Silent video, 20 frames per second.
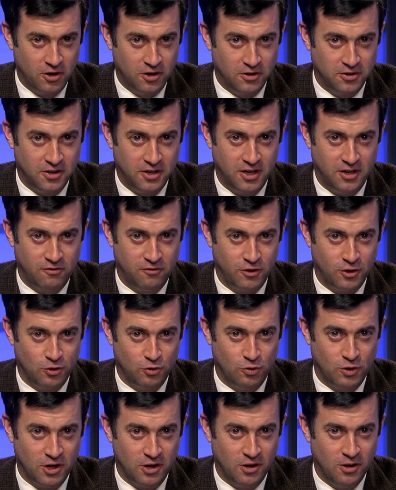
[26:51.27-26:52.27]
world, if
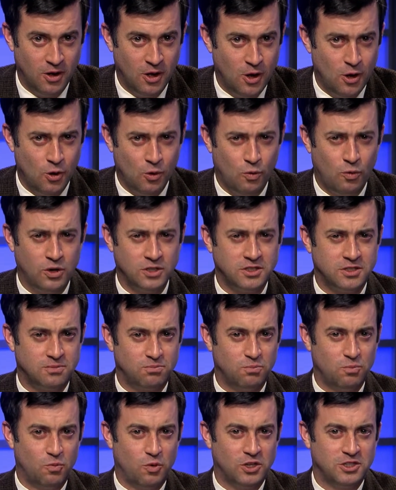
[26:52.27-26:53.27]
you will.
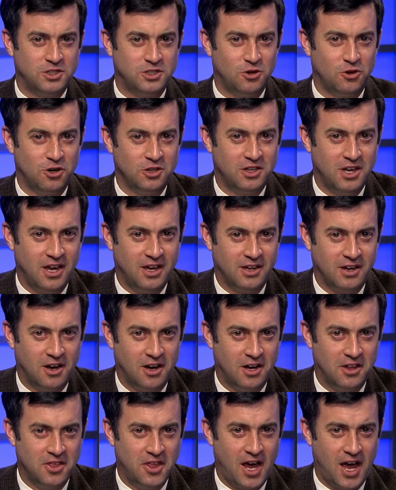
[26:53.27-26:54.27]
What's, what's your take
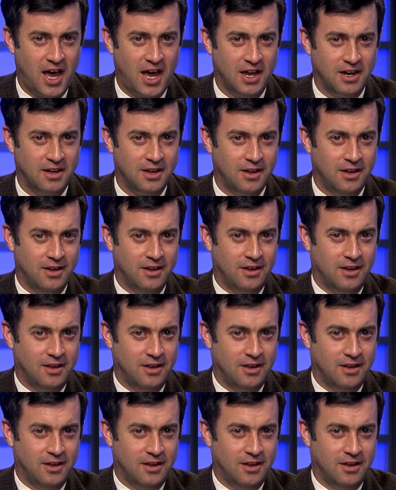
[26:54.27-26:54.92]
on that?